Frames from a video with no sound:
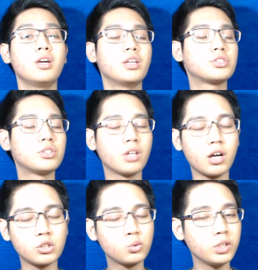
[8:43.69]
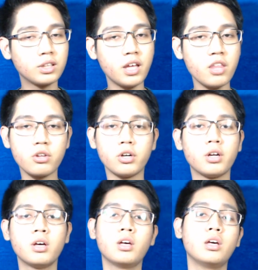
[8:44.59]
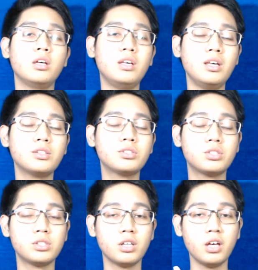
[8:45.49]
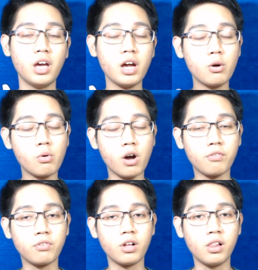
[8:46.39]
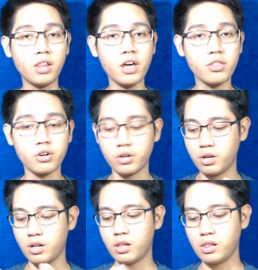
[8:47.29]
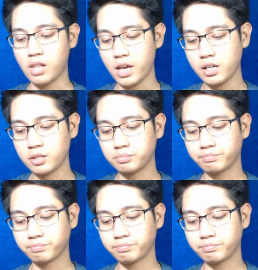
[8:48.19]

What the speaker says: It's not a sweet leather, it's a rough leather like